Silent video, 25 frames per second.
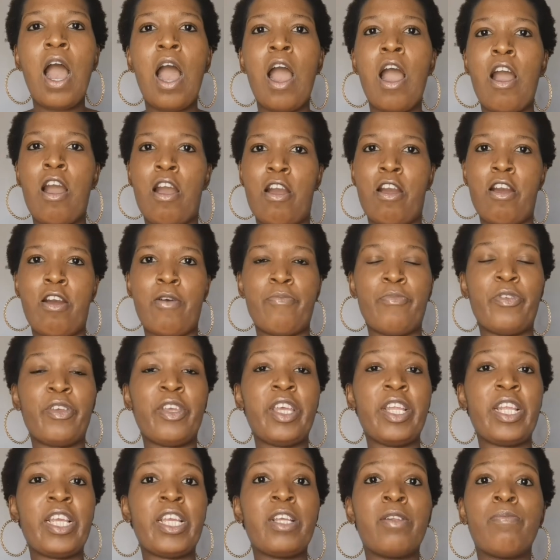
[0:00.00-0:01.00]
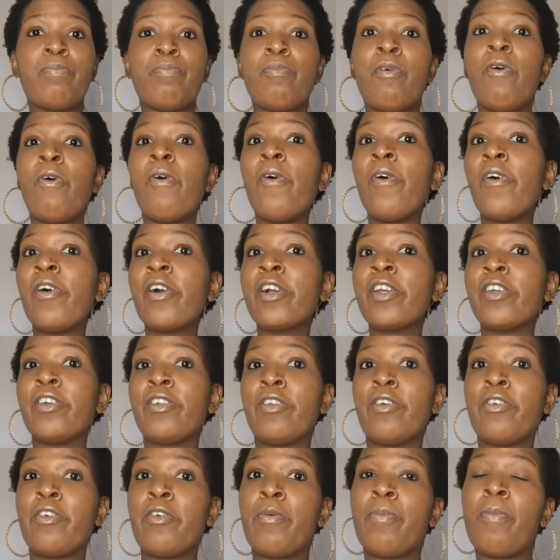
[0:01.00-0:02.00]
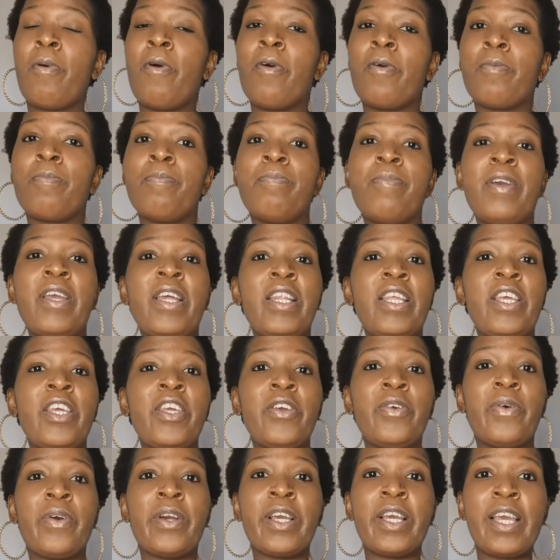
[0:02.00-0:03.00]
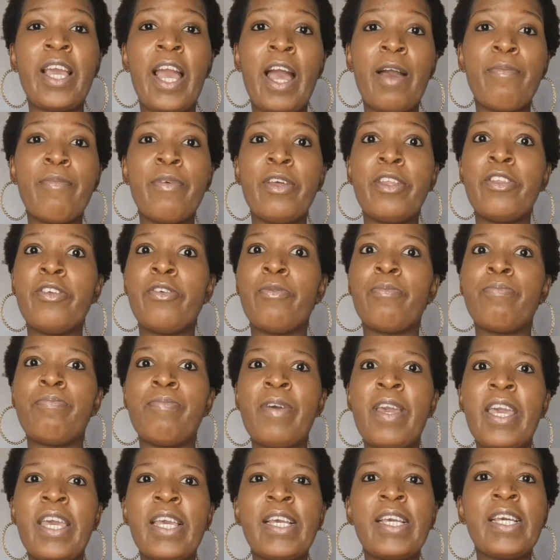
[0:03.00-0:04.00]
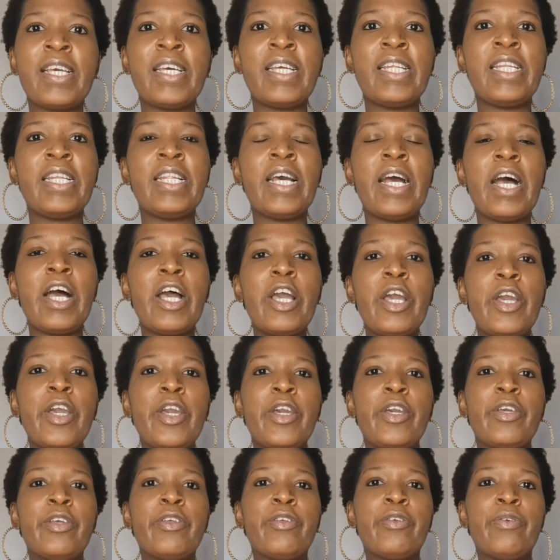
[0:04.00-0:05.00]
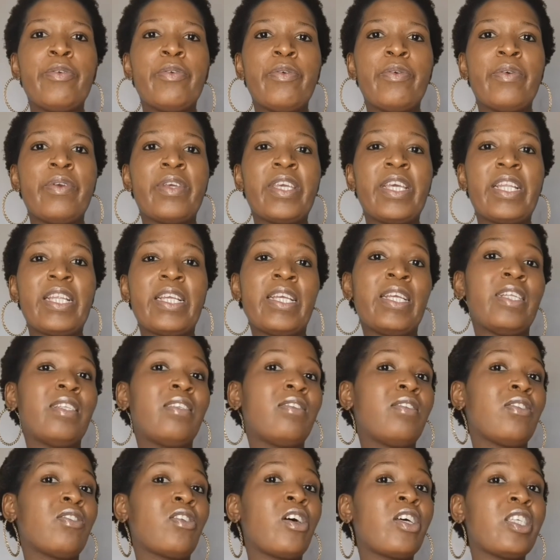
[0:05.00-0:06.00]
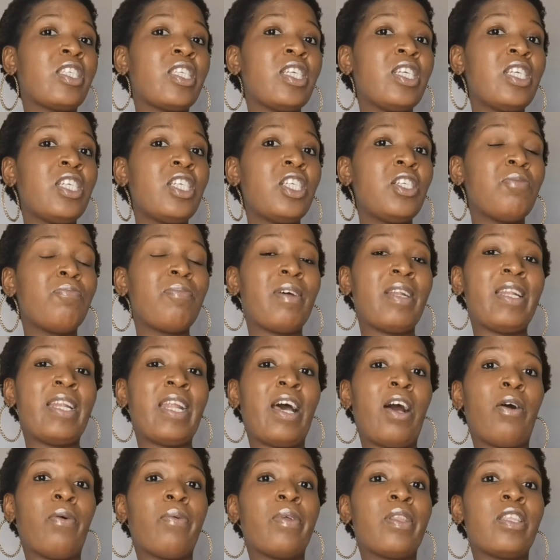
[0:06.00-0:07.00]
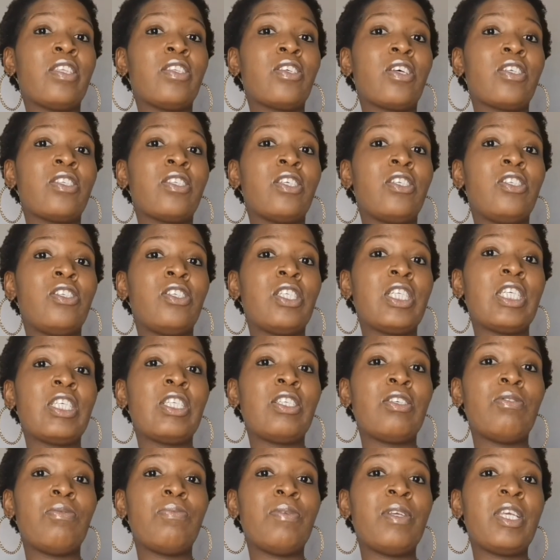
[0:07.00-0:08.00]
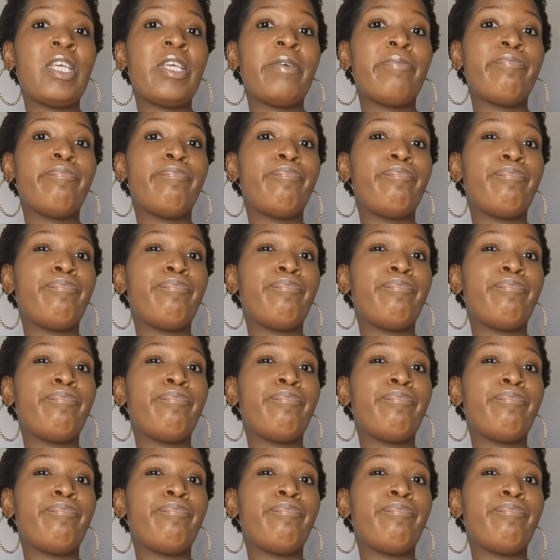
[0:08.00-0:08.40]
You can eat pork, your pork belly, your gammon, your bacon. You can eat sausage, but now with sausage, you need to be